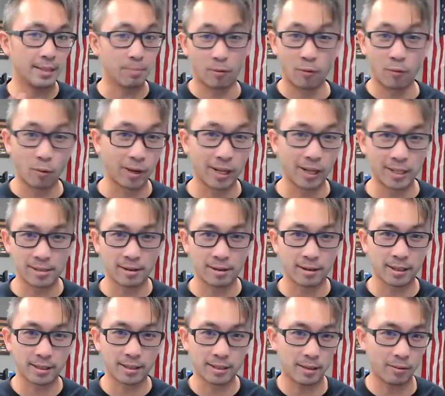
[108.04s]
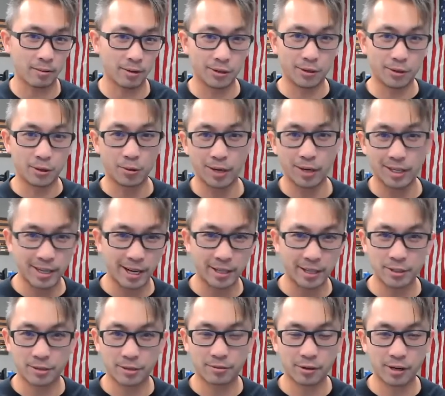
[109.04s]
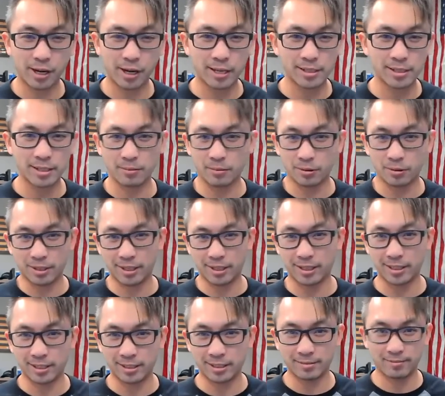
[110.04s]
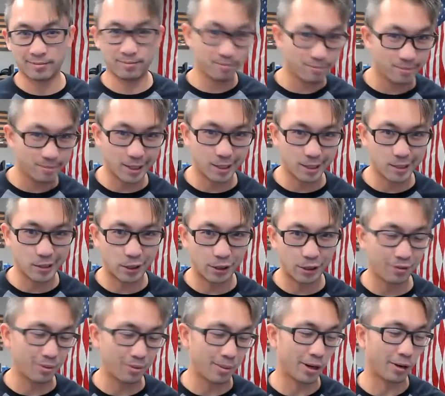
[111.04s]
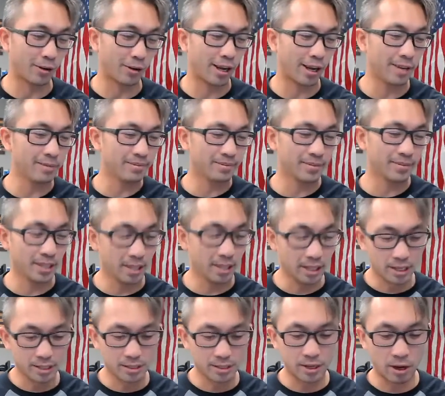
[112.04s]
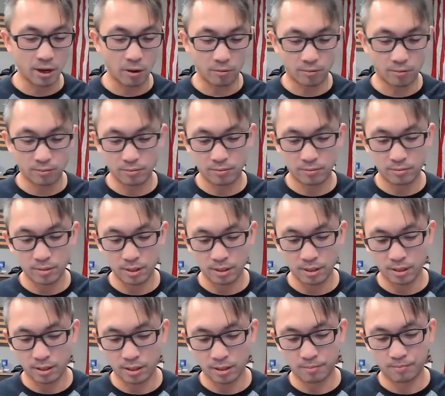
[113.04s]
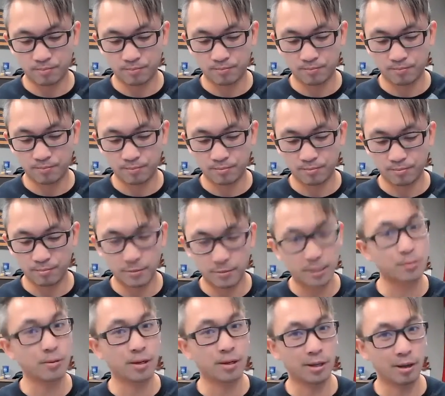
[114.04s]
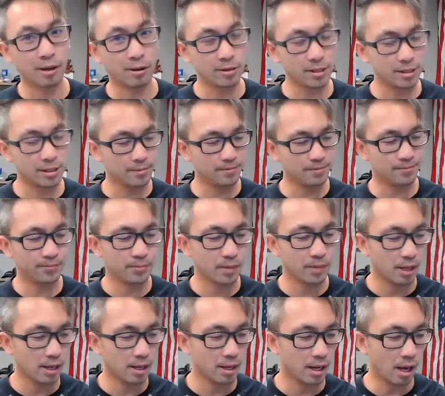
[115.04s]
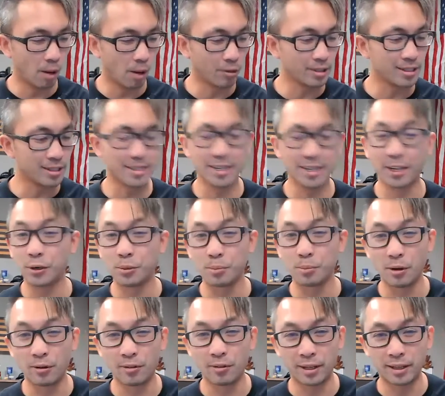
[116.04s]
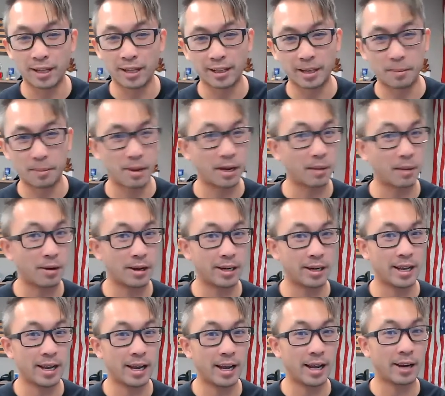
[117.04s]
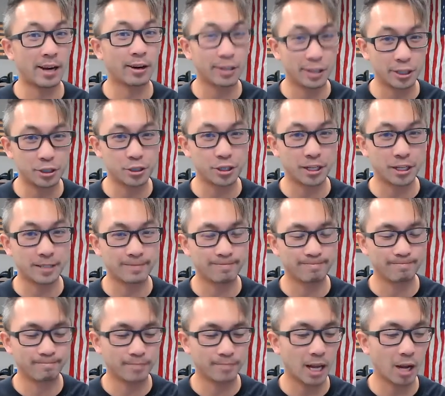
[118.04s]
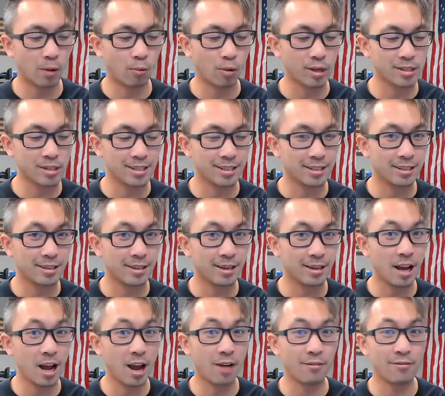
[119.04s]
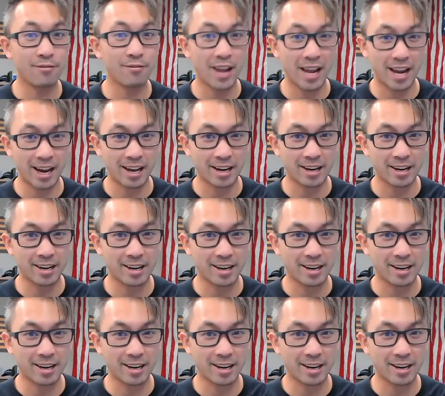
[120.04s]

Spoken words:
before we get started, I want to do a quick dad joke for you guys and we'll kind of get started from there. Okay. So, this one goes, I went to see a new movie that they made about air conditioning. I wasn't a fan.